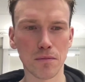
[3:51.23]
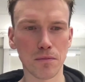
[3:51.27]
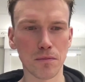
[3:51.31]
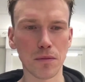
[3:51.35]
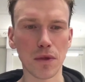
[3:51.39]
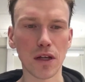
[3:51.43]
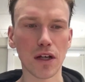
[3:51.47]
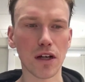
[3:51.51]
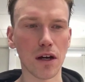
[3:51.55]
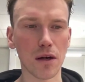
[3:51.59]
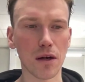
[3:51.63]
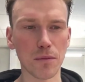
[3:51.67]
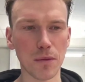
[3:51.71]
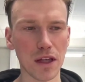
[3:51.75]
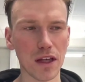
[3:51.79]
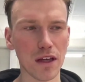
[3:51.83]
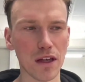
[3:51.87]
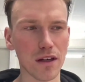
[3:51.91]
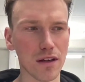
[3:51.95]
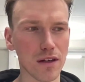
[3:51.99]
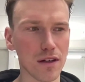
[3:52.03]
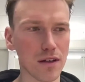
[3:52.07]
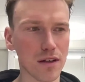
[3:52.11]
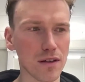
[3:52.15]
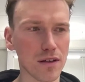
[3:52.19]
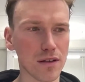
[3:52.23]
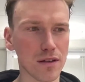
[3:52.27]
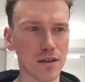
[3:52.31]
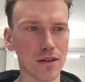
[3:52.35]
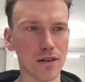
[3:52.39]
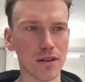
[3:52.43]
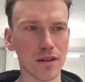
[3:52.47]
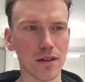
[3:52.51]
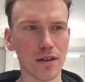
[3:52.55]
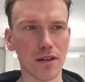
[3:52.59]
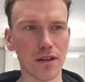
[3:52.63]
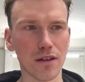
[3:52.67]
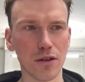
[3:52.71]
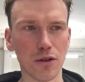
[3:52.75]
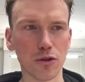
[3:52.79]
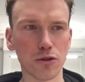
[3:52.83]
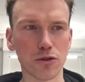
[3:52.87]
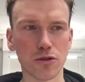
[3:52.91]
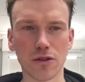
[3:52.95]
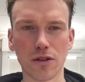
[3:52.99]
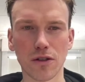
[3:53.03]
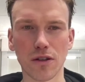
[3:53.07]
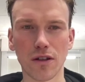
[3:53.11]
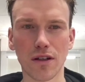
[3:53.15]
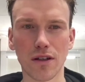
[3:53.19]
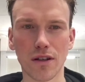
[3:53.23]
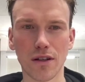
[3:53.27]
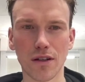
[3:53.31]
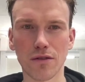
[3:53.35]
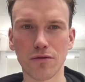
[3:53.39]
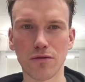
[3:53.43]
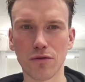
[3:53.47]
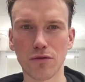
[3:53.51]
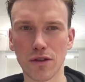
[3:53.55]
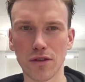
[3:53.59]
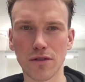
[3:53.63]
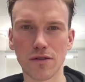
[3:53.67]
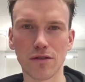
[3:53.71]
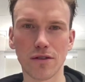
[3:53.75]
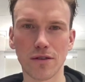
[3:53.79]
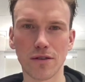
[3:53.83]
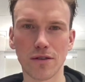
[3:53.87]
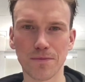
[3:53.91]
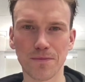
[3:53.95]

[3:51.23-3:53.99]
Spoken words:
becoming a ultra runner.